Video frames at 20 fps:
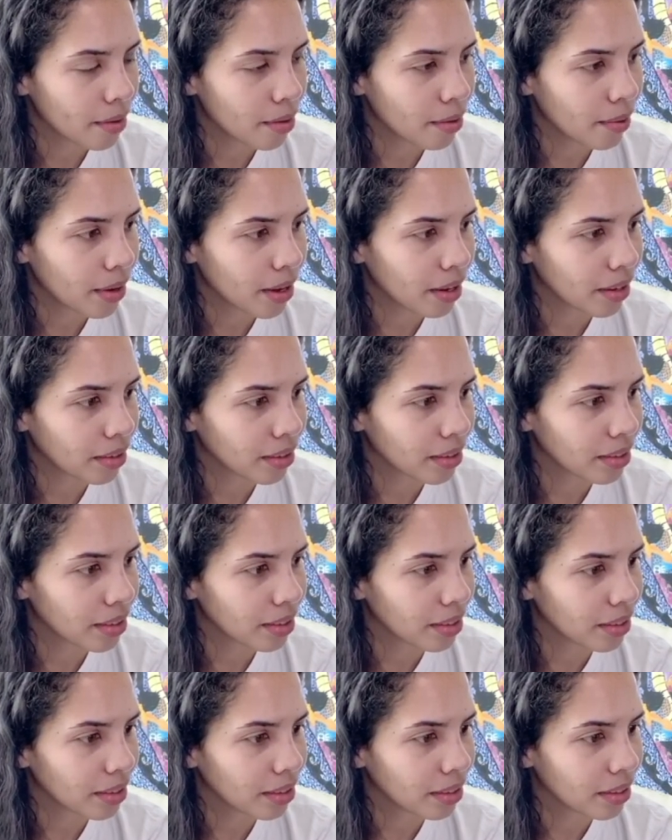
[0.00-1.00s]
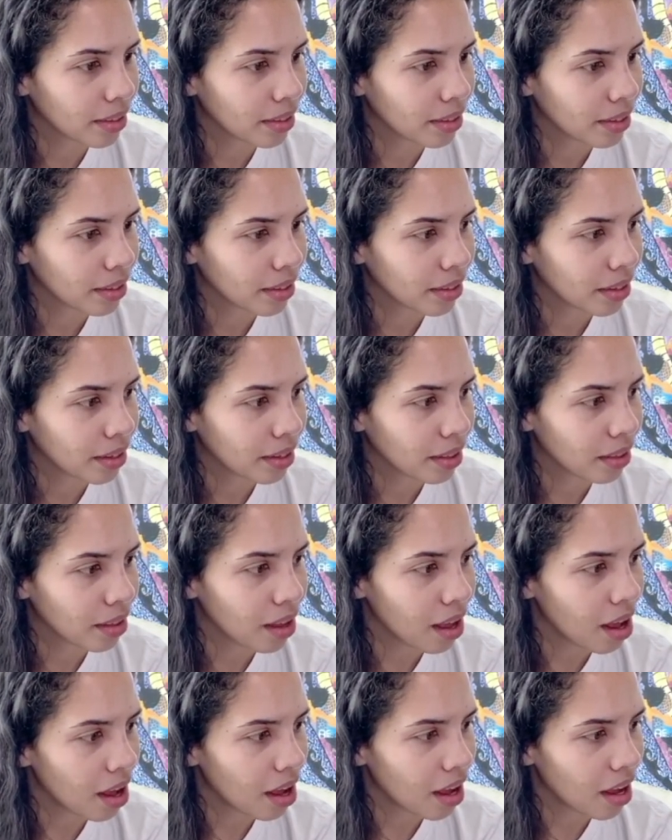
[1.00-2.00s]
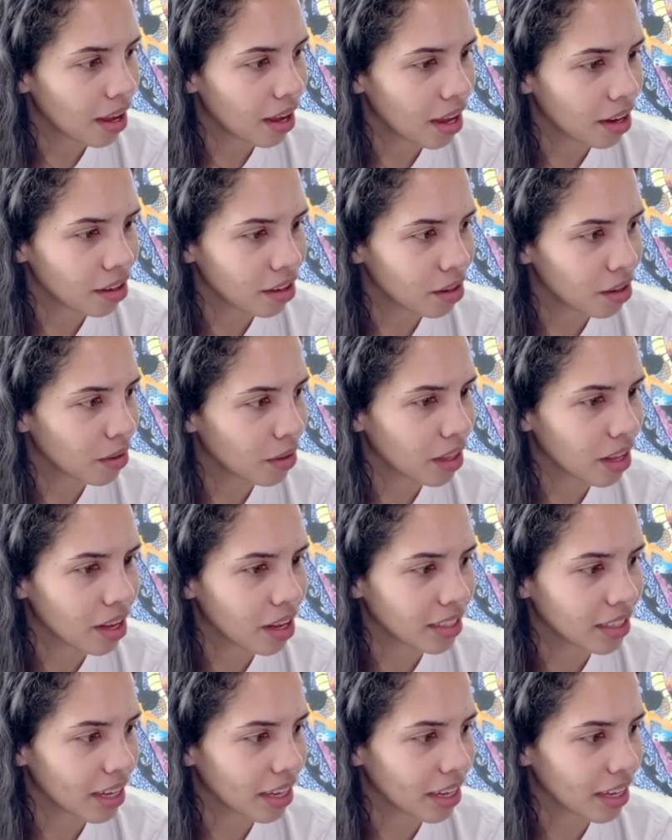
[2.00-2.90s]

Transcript: Who else? Law. I don't know where Law's